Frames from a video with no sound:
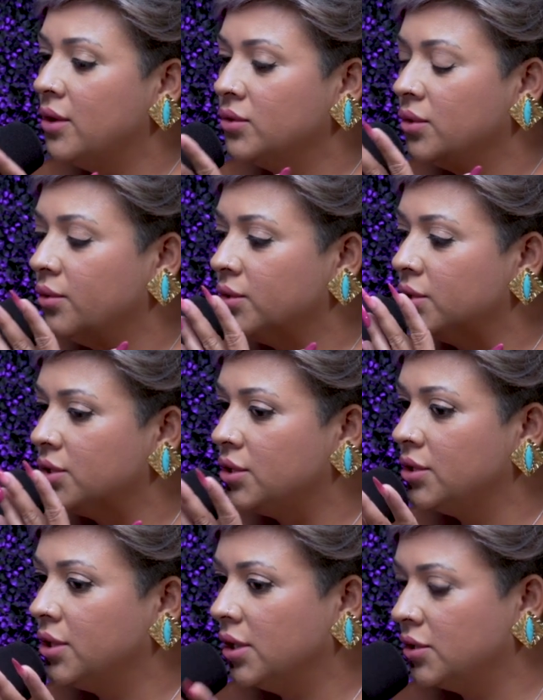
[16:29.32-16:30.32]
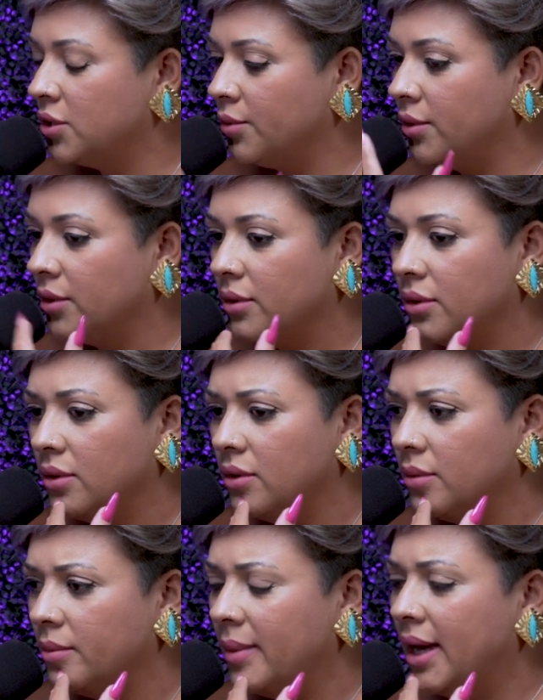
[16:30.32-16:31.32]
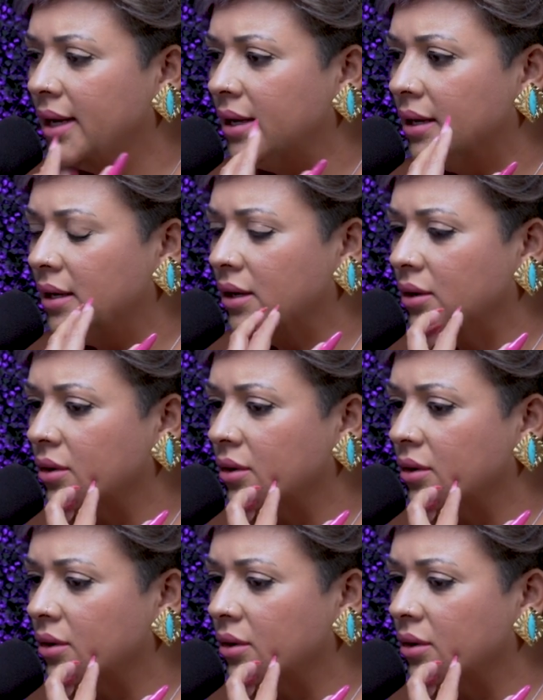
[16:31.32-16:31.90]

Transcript: Fausto was such a knowledgeable man,